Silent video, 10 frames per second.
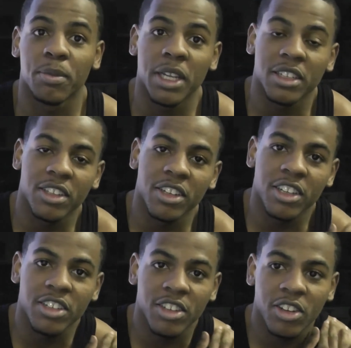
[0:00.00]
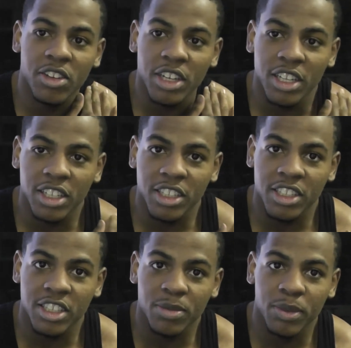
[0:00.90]
May 3rd, you know, they can
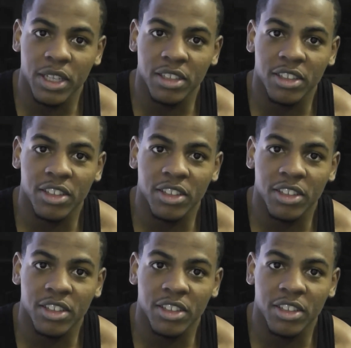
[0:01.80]
expect